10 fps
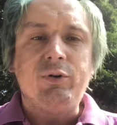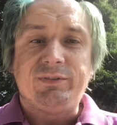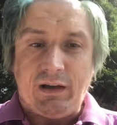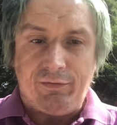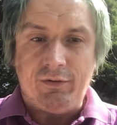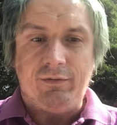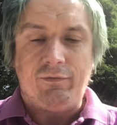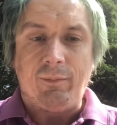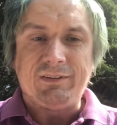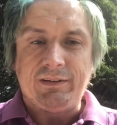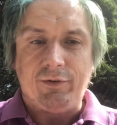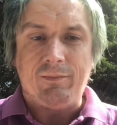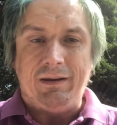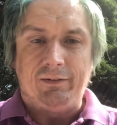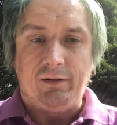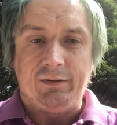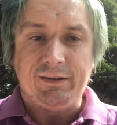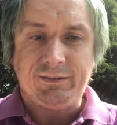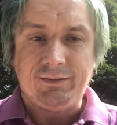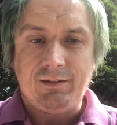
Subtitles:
you suffered from a severe mental illness.